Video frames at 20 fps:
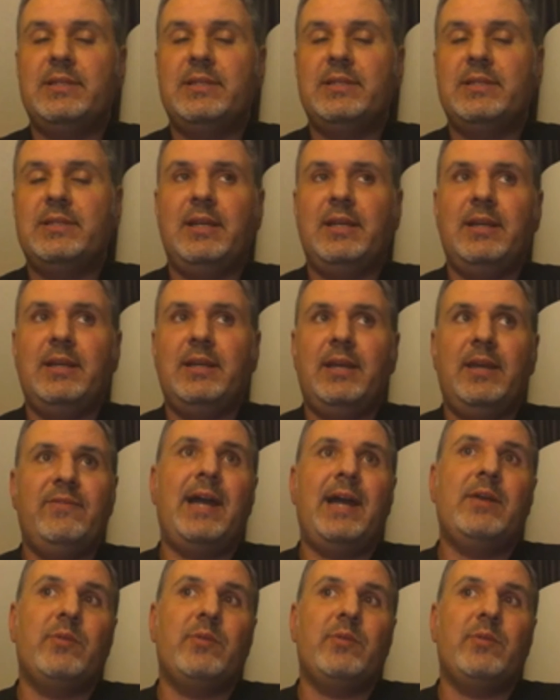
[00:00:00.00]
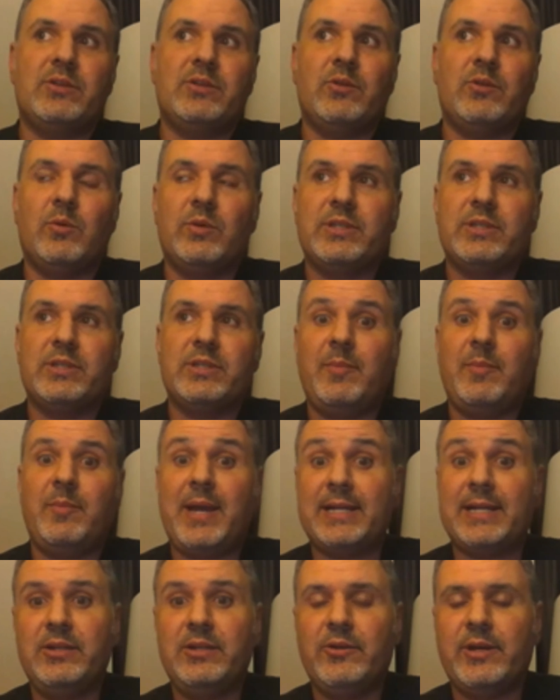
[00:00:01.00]
Was it a virus or was it a
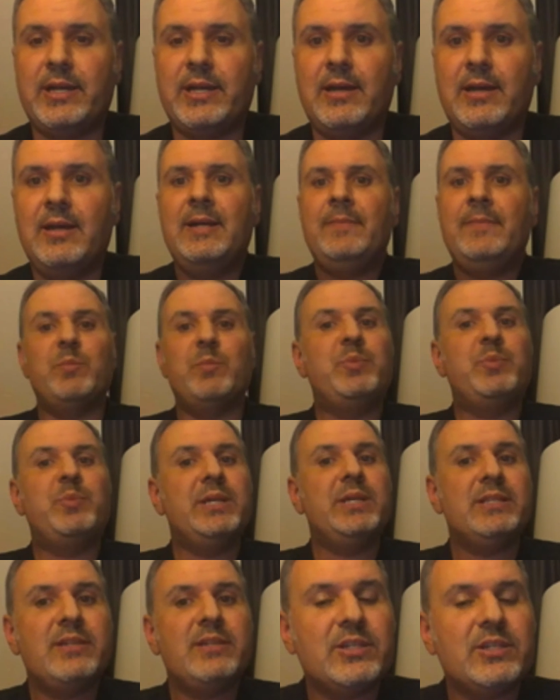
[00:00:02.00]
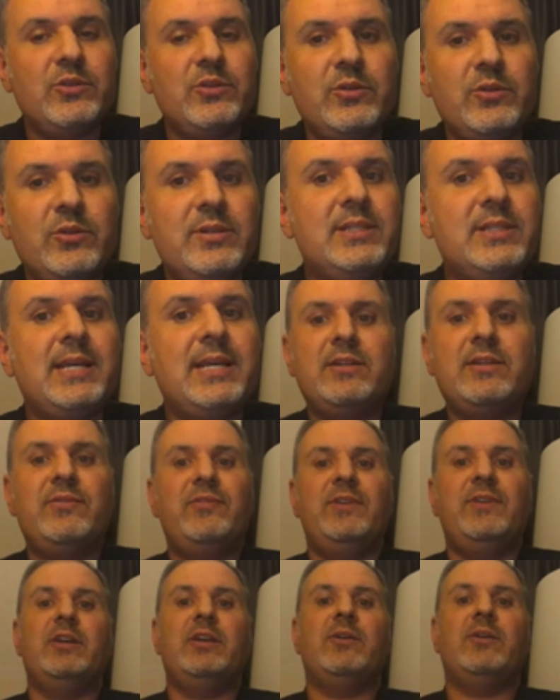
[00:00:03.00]
bacteria? The business students had to
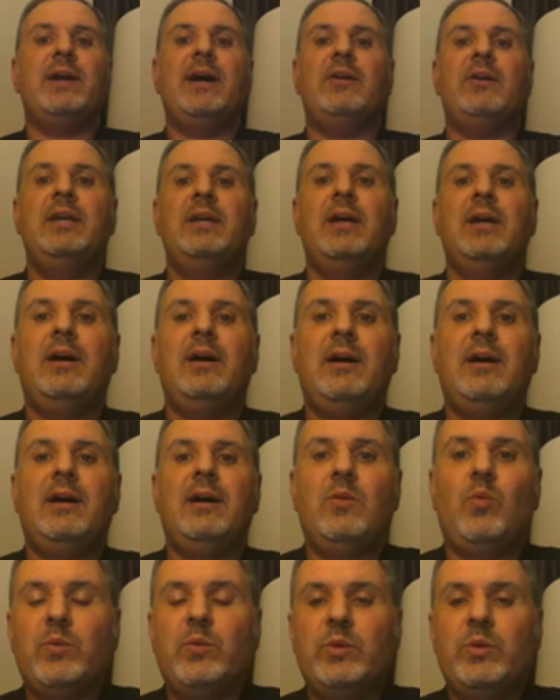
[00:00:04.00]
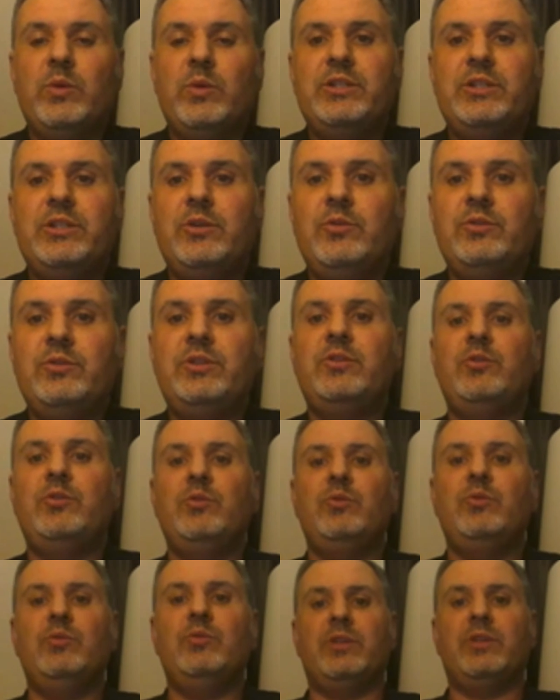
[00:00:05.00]
figure out uh, what it would do
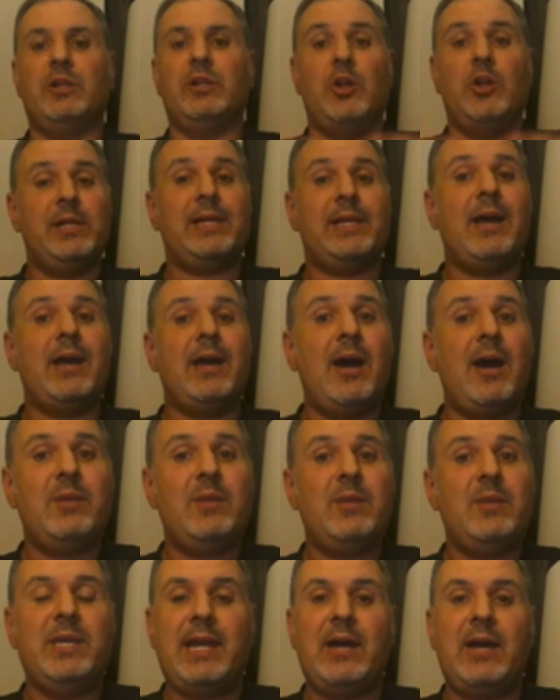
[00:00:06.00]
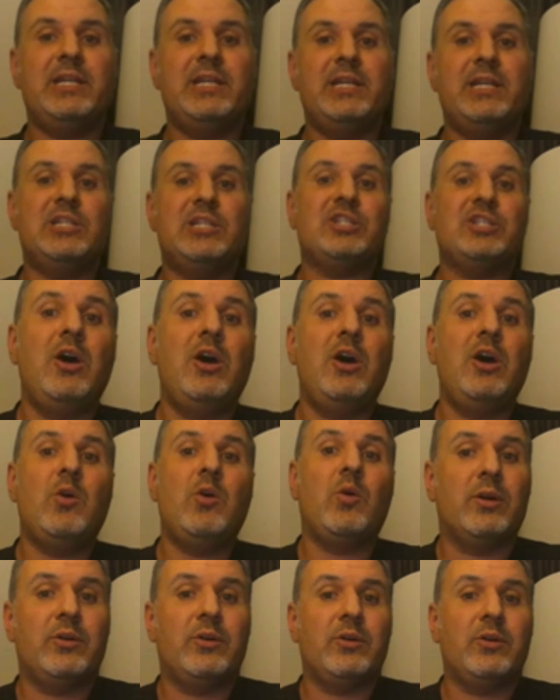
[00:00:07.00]
to the global economy and how they could
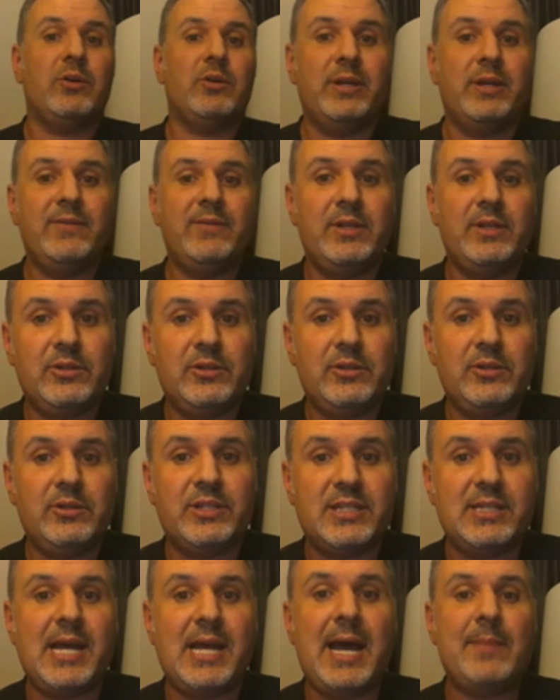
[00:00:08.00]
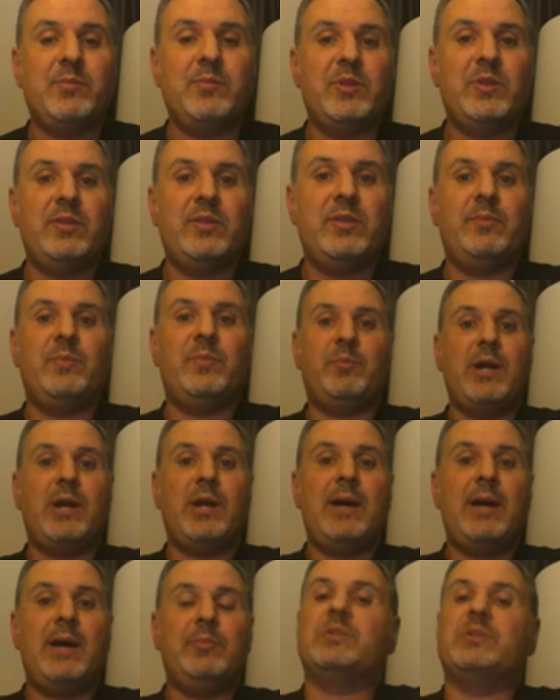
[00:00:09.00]
slow or, or even stop some of the, the
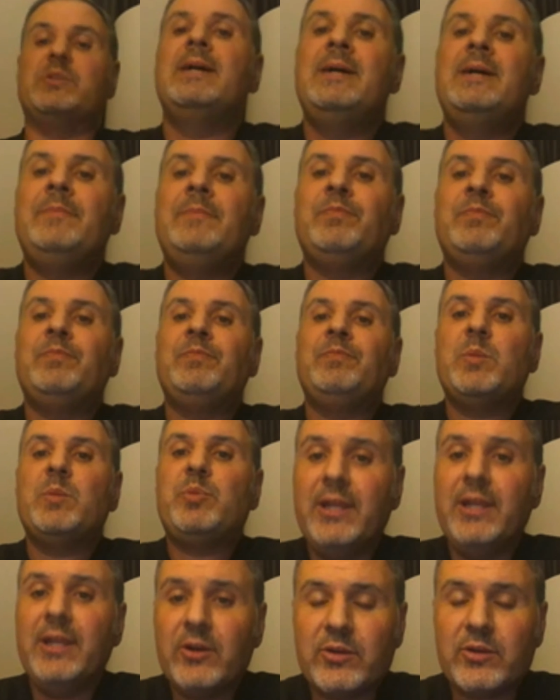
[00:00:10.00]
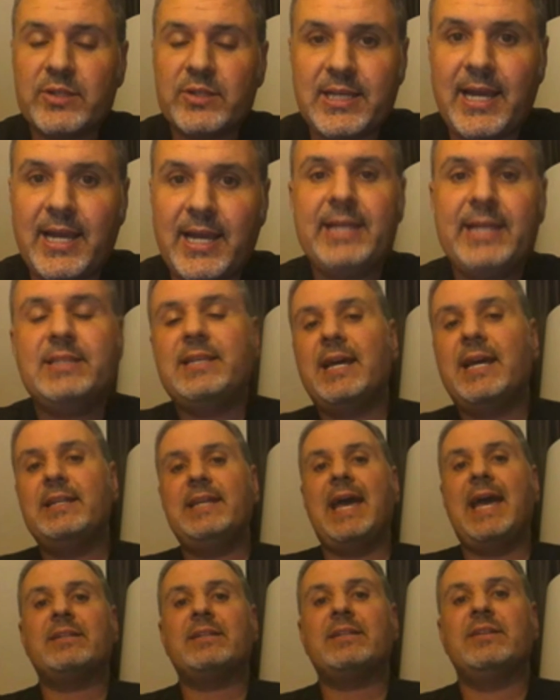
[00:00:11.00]
problems political science
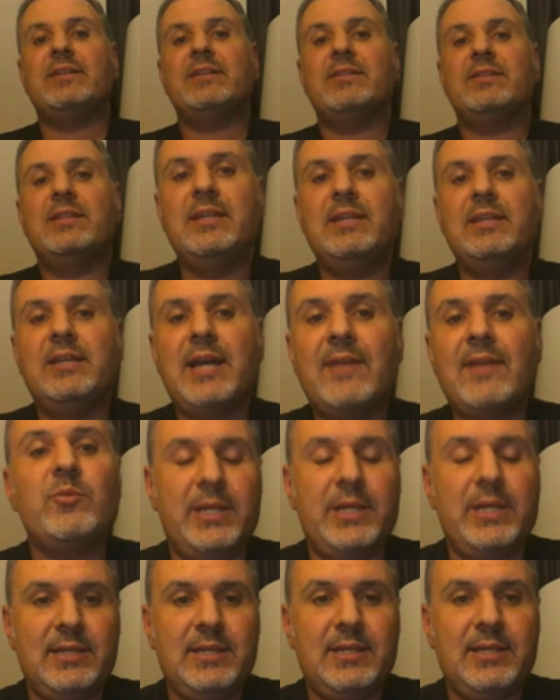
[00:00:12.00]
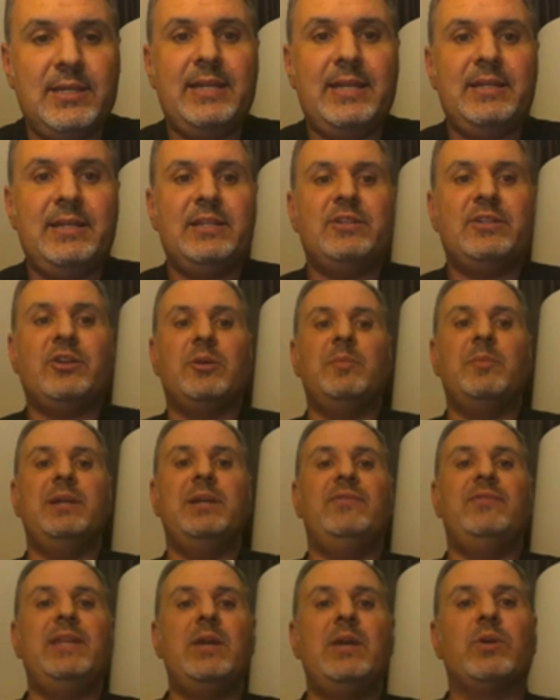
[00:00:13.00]
had to act as the government and
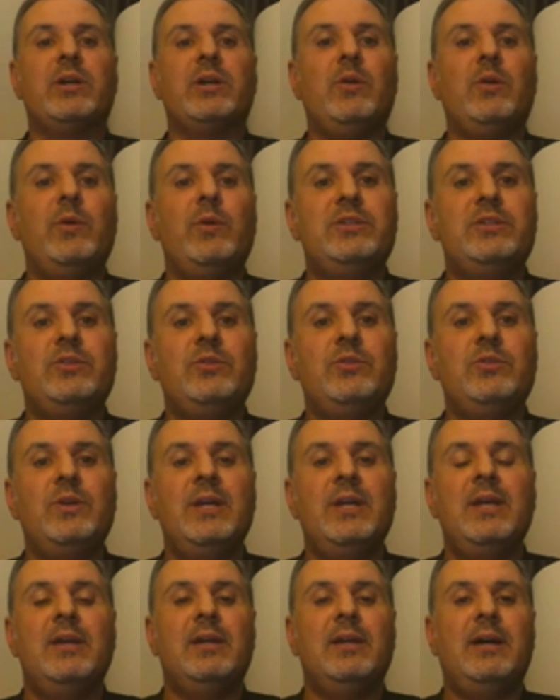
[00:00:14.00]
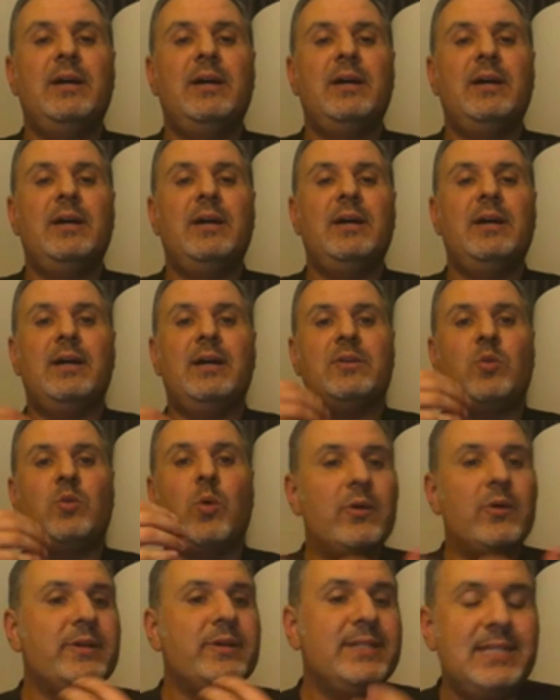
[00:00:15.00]
determine if they were going to uh, uh,
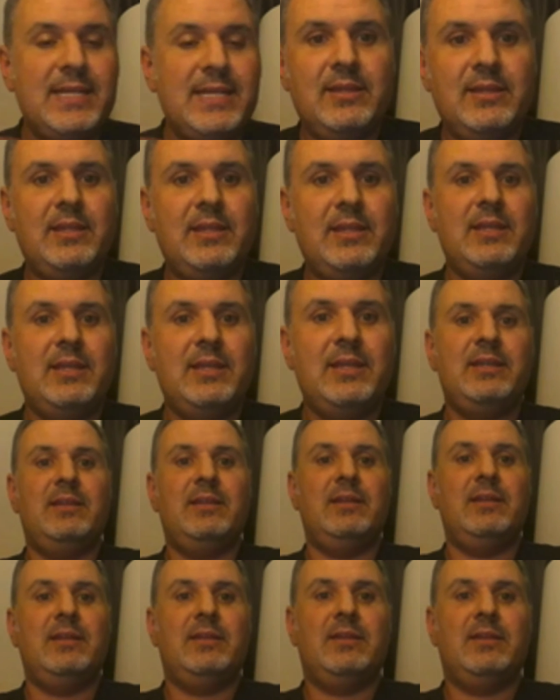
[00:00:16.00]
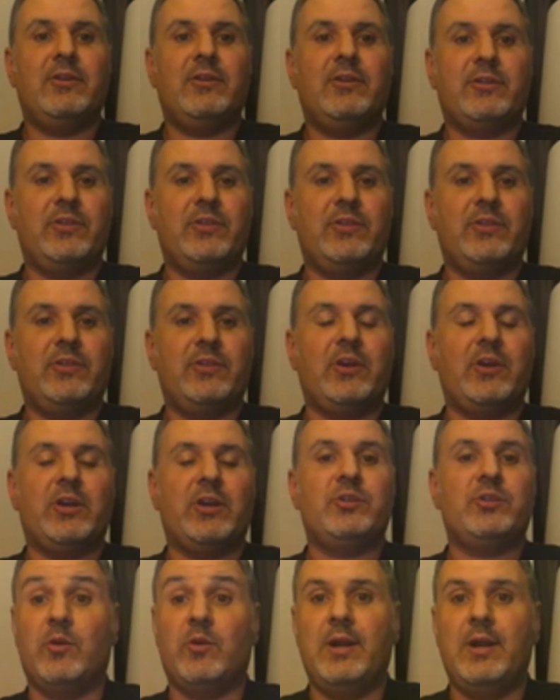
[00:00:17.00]
quarantine the, the their, their
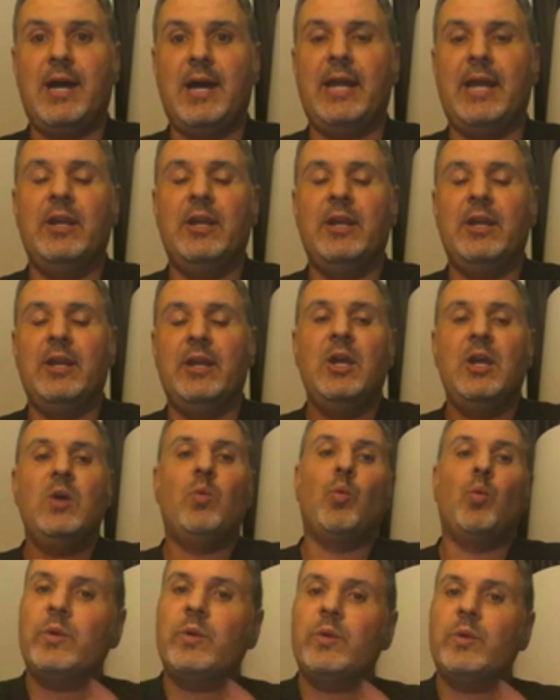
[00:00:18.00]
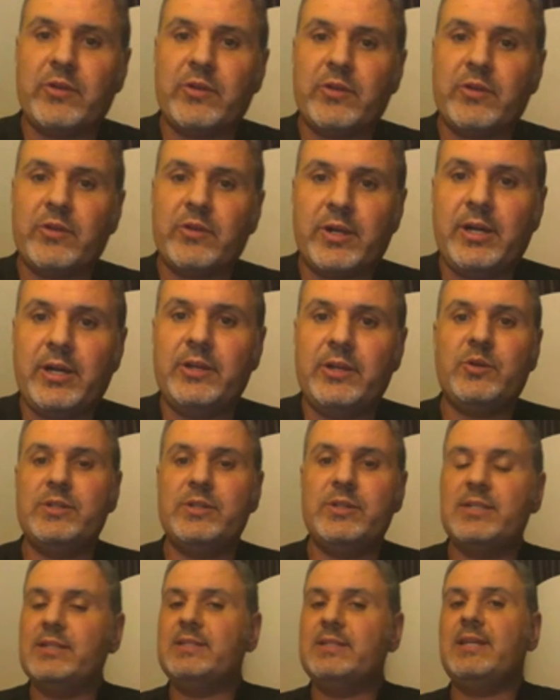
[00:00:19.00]
country or not, work with other
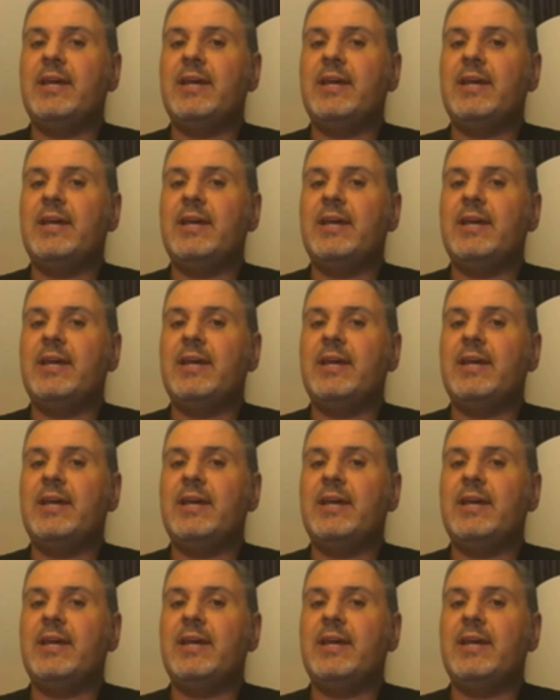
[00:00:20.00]
countries,